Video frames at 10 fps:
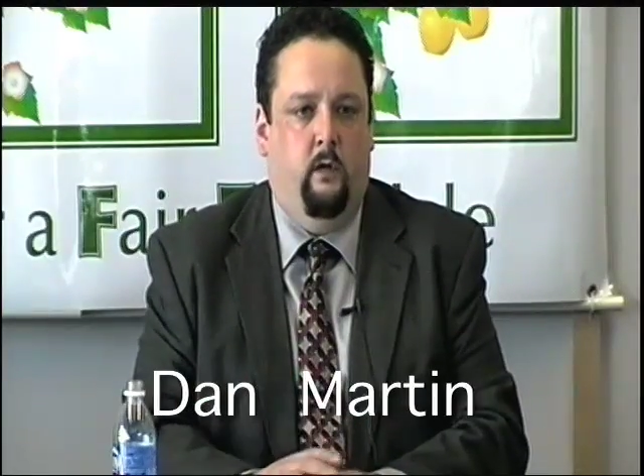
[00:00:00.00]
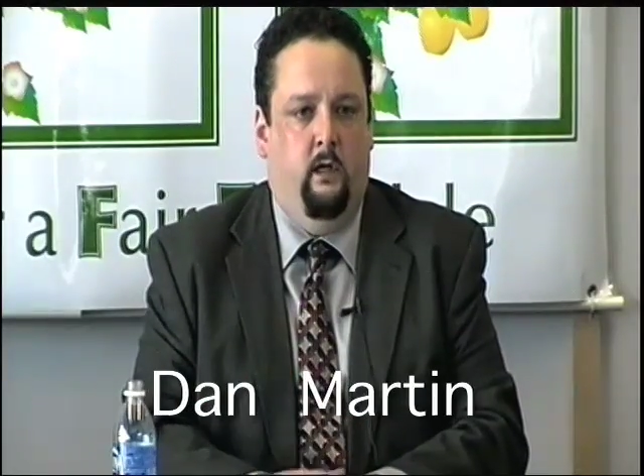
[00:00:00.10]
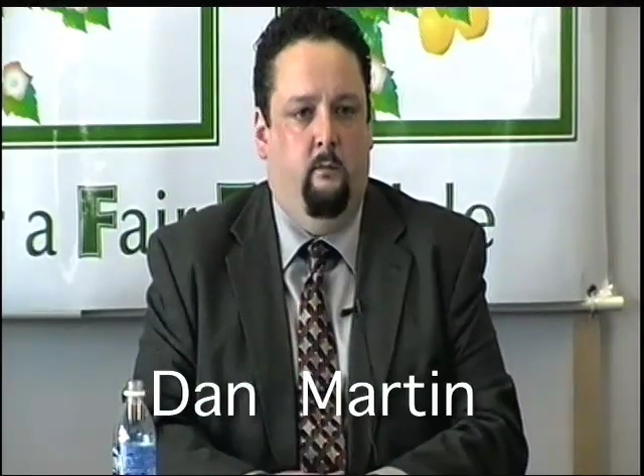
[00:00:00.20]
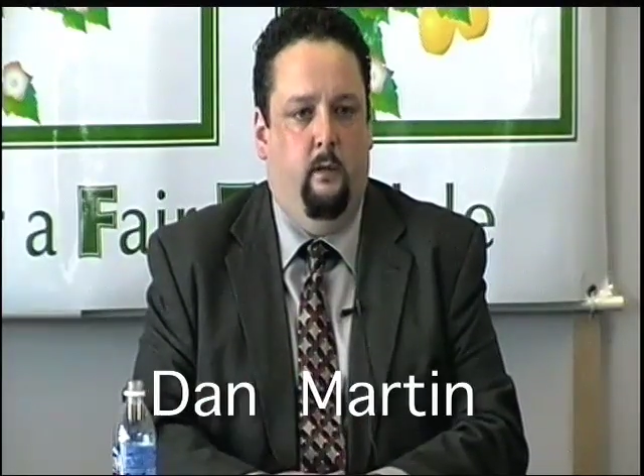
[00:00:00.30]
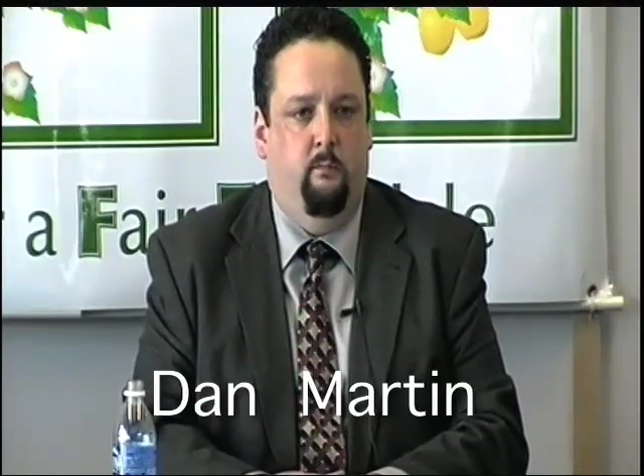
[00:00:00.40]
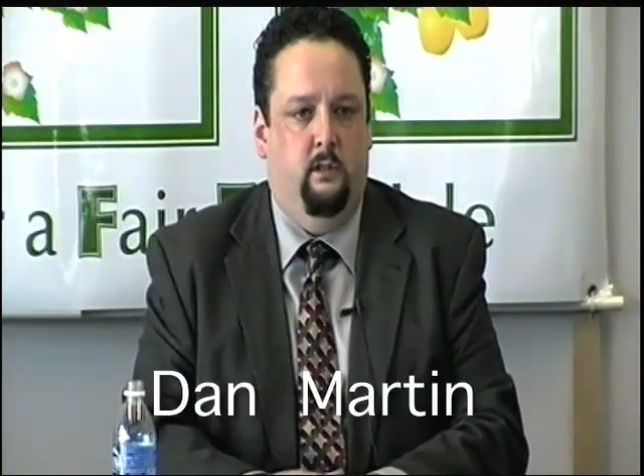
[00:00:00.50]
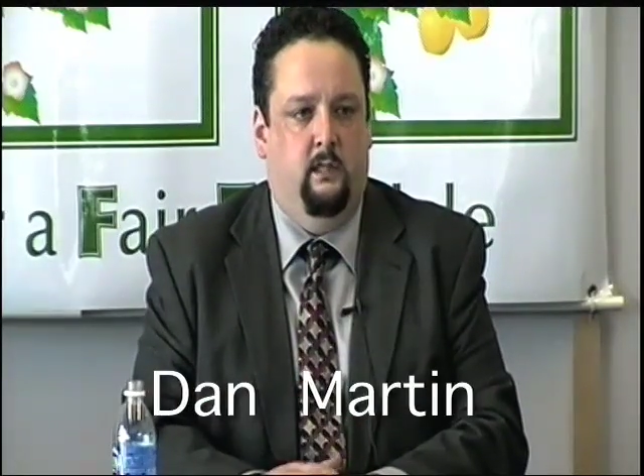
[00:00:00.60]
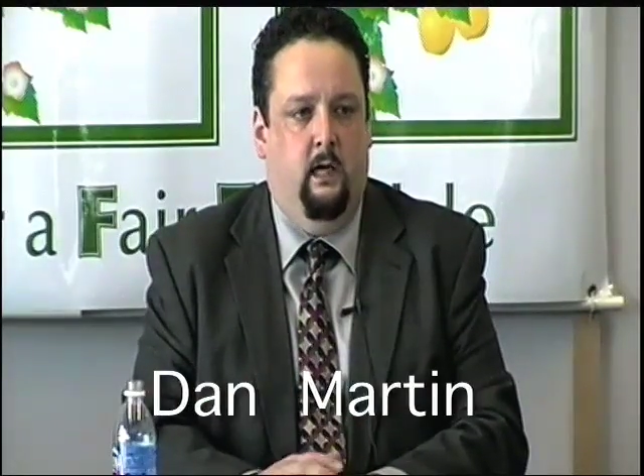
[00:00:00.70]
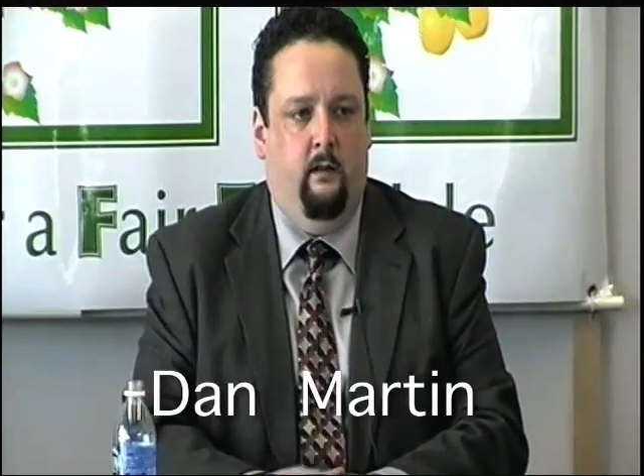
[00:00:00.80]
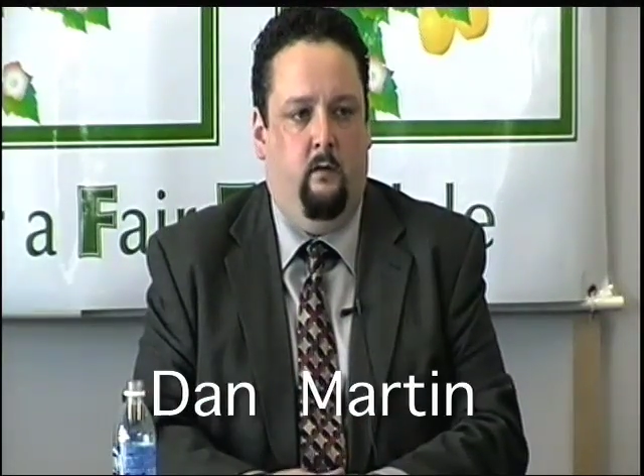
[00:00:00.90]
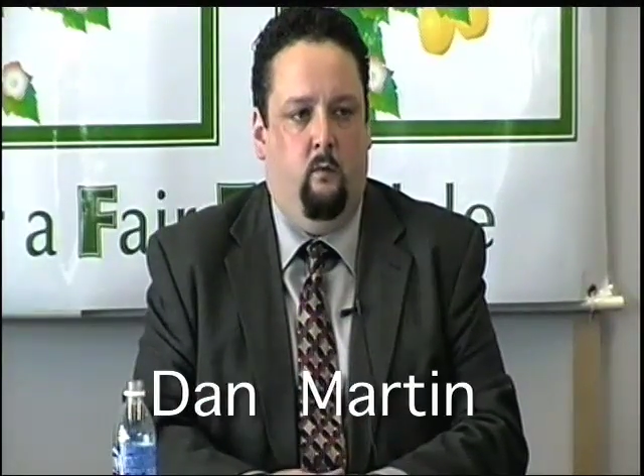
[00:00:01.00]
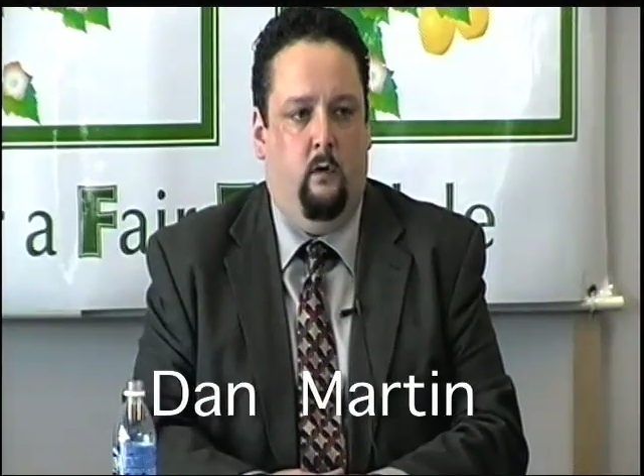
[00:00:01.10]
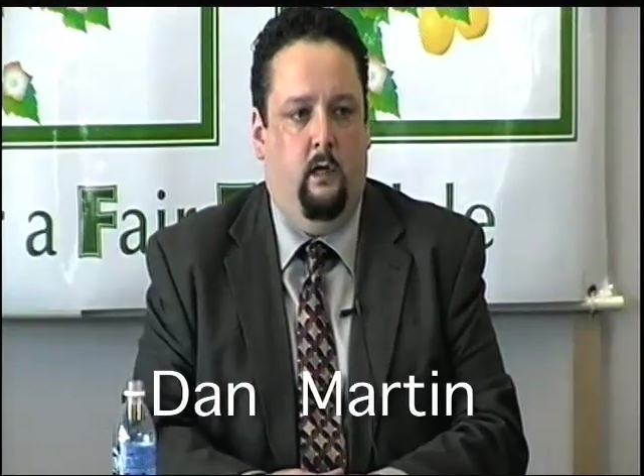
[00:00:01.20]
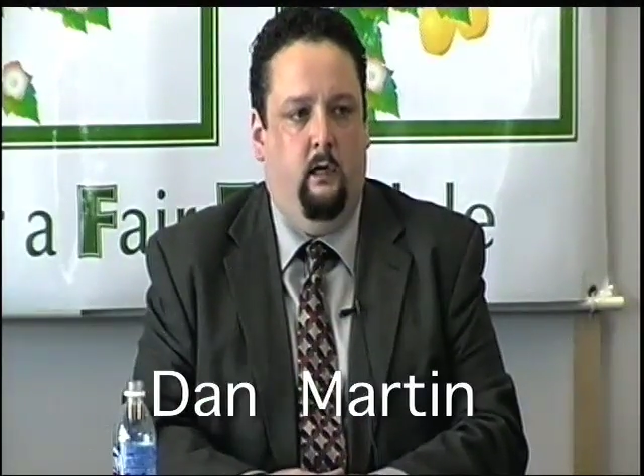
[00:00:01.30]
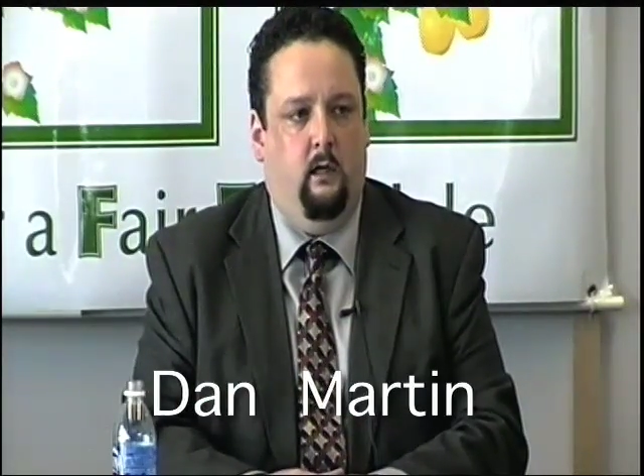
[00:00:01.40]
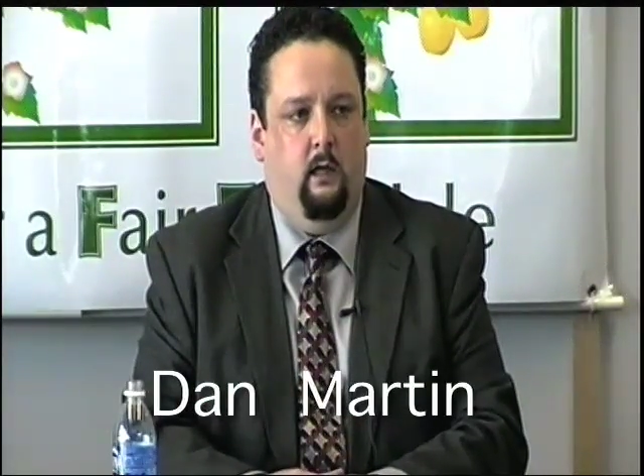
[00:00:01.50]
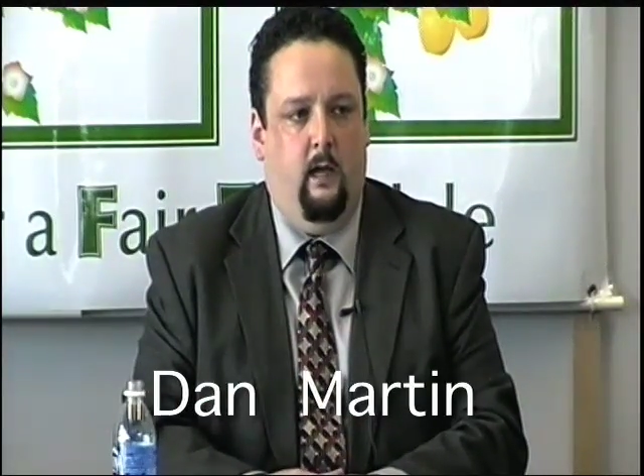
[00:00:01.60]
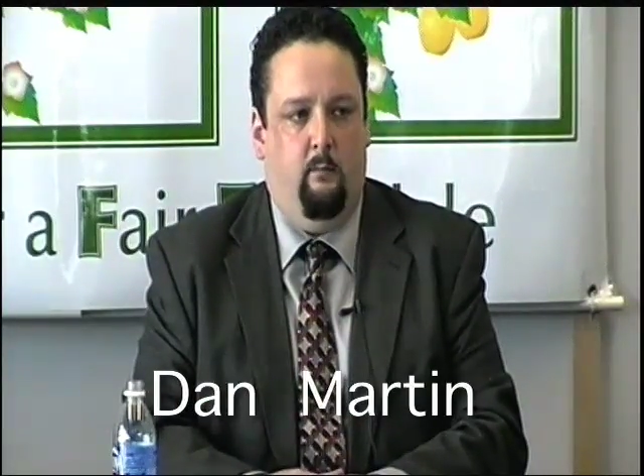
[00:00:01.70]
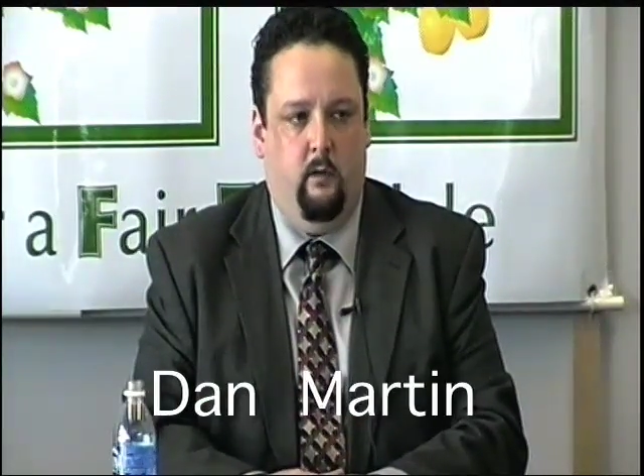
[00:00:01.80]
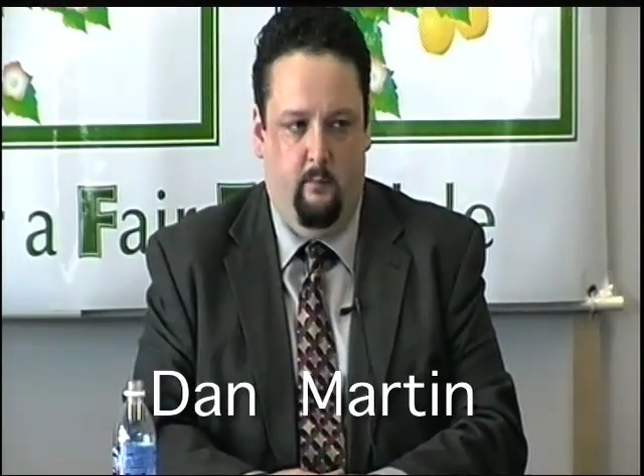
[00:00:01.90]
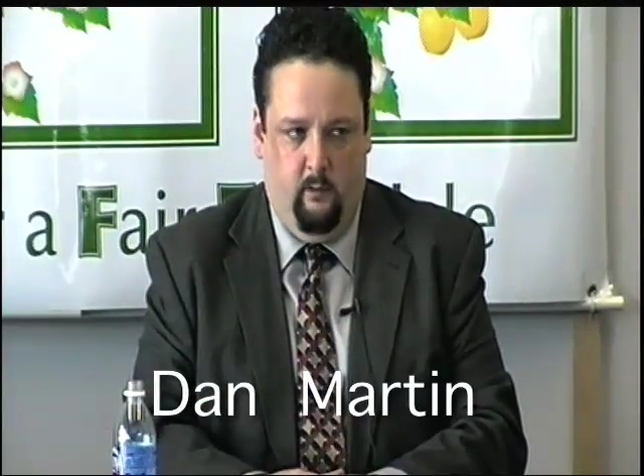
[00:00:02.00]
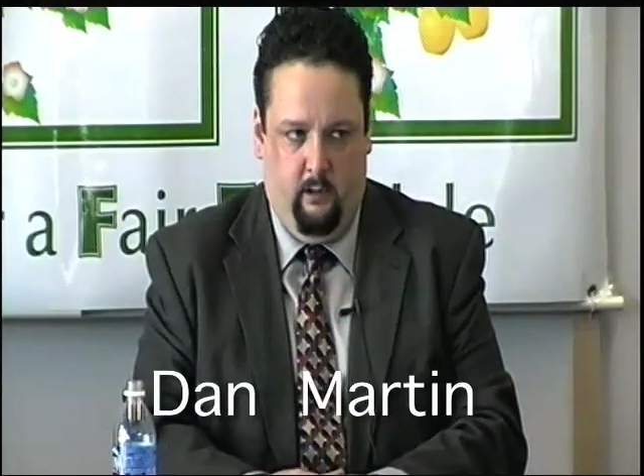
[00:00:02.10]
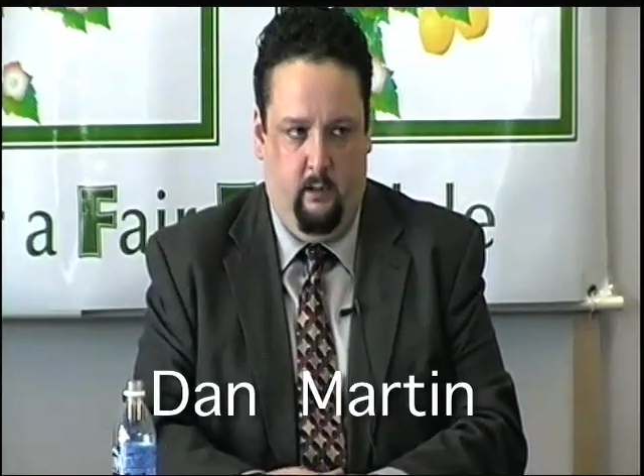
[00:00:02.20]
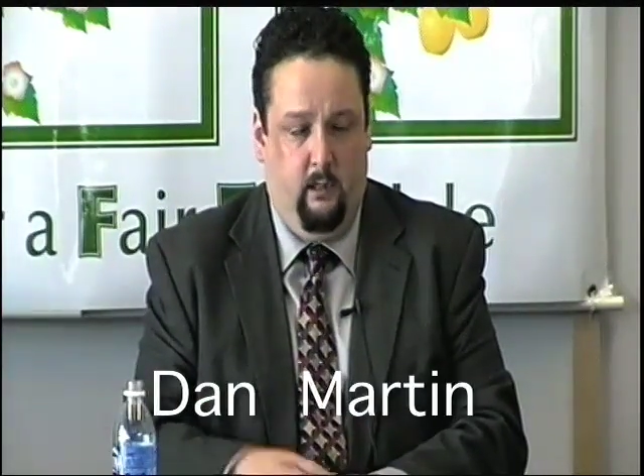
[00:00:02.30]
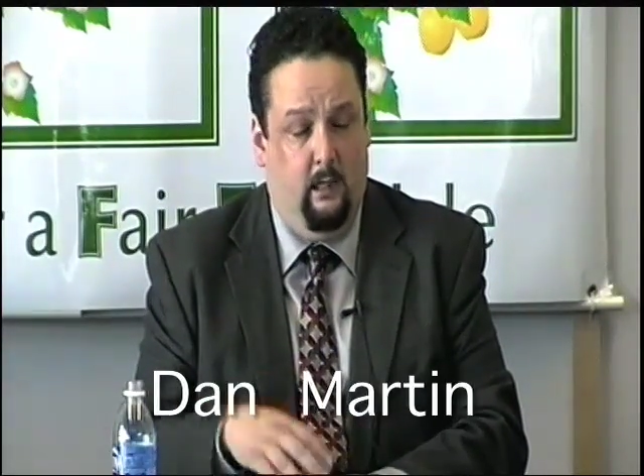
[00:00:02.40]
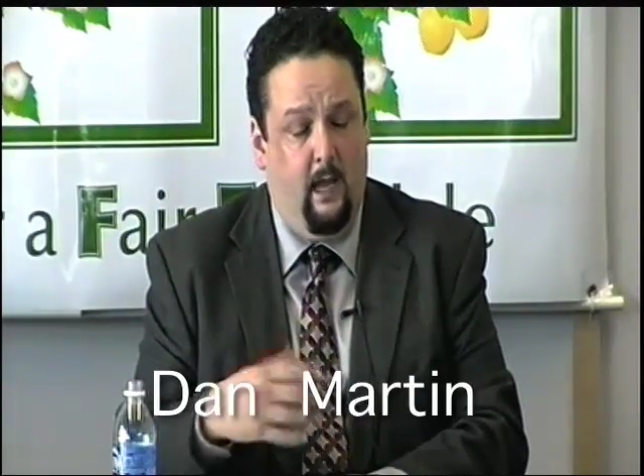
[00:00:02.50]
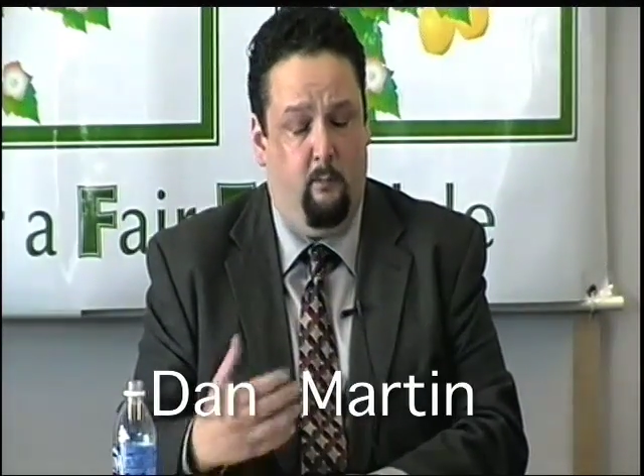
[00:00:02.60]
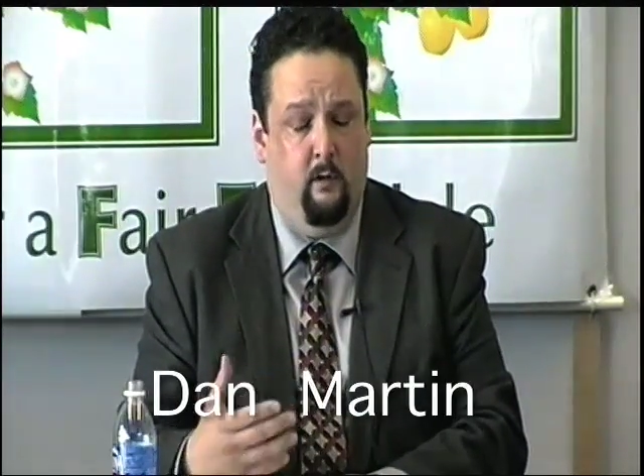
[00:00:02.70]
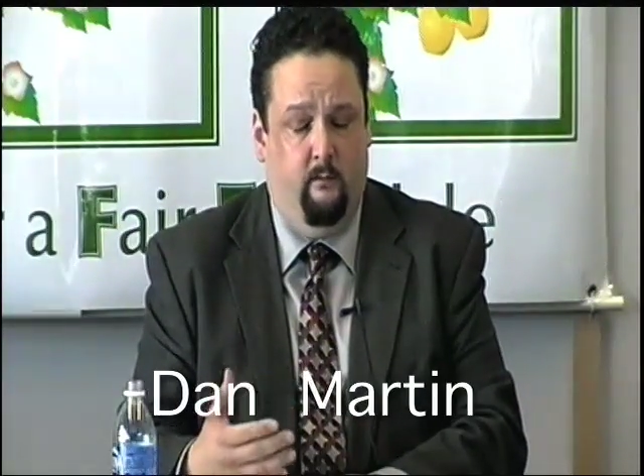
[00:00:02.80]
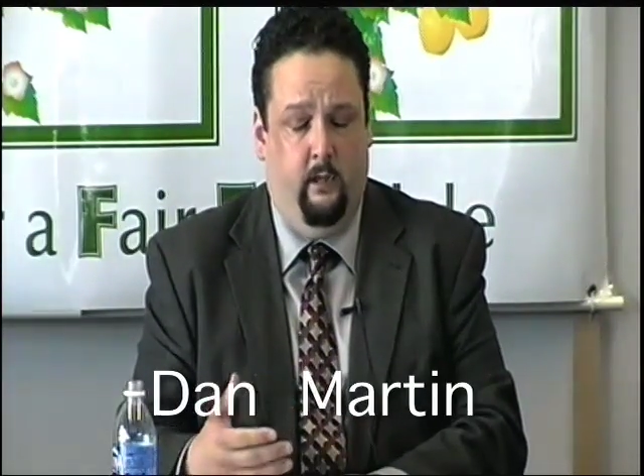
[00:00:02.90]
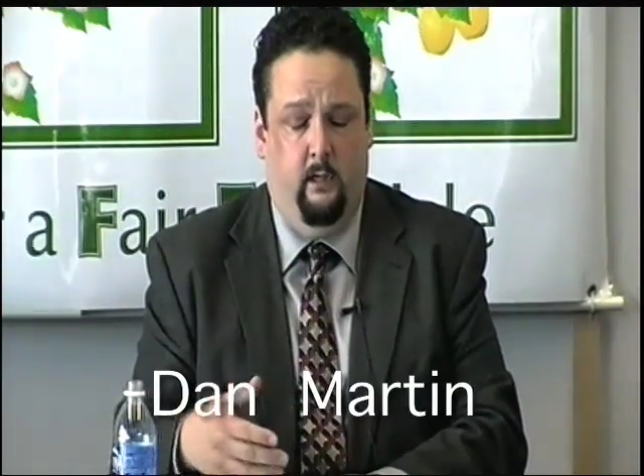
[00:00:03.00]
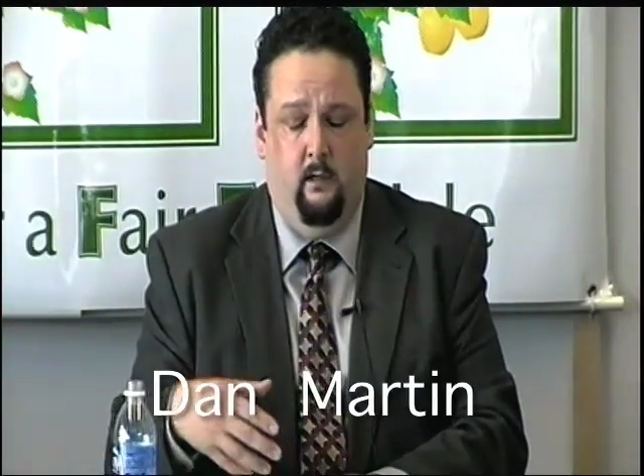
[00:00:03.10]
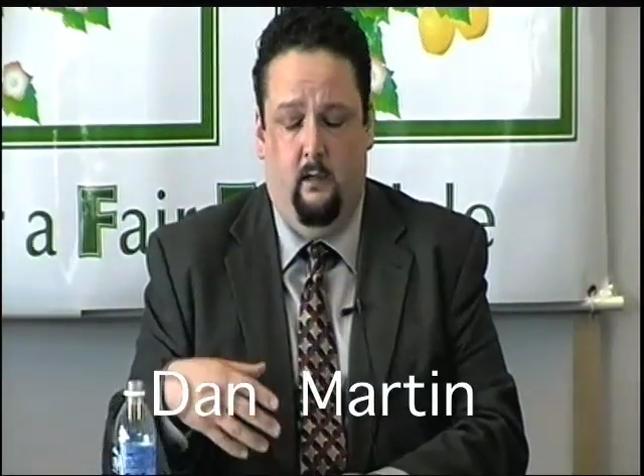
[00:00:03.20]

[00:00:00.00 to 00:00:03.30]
bringing people together and working collaboratively